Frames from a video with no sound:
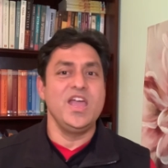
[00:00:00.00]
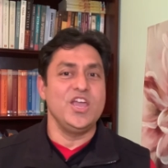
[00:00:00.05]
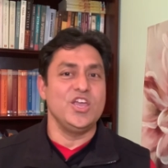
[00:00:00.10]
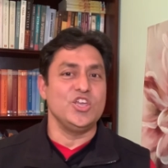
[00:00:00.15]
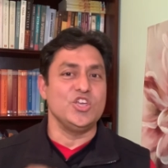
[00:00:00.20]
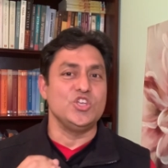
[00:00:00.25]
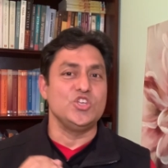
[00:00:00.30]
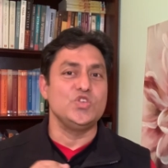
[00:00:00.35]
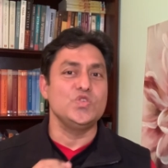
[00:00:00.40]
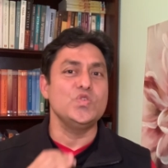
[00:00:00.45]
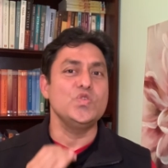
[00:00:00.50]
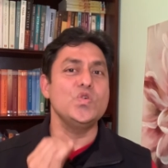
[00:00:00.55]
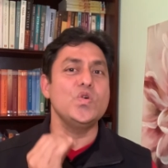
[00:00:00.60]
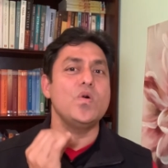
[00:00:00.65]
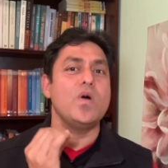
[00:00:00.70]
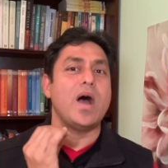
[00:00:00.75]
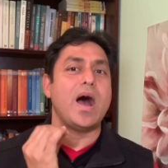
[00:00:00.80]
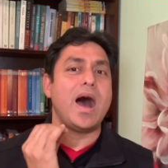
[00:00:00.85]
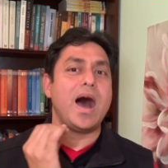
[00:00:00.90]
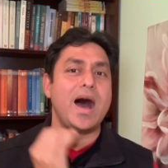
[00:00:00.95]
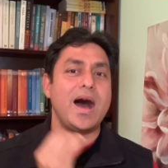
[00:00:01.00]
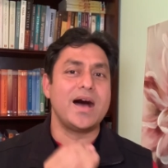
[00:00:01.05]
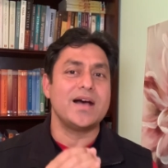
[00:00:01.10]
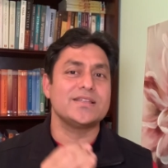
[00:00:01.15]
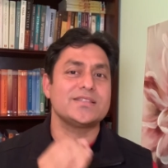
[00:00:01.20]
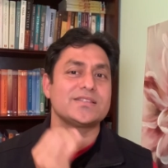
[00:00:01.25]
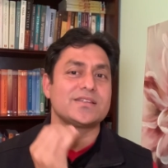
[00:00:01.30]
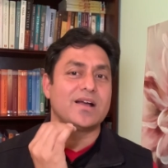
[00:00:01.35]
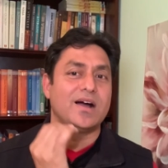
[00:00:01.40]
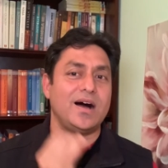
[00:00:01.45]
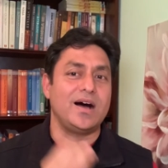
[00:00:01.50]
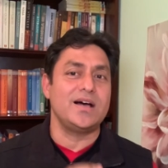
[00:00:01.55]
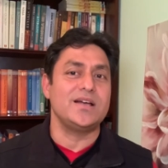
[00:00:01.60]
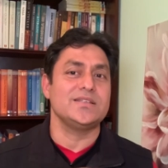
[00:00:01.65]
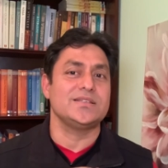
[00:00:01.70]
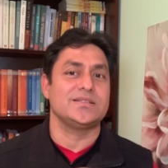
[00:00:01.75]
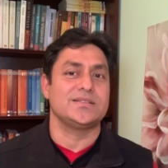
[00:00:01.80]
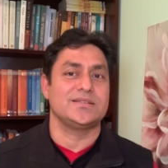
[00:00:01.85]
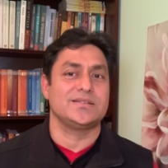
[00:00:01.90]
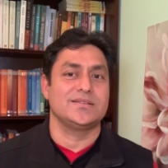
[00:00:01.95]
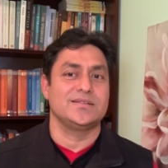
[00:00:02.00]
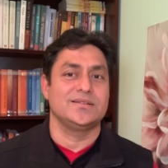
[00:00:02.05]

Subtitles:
you ask us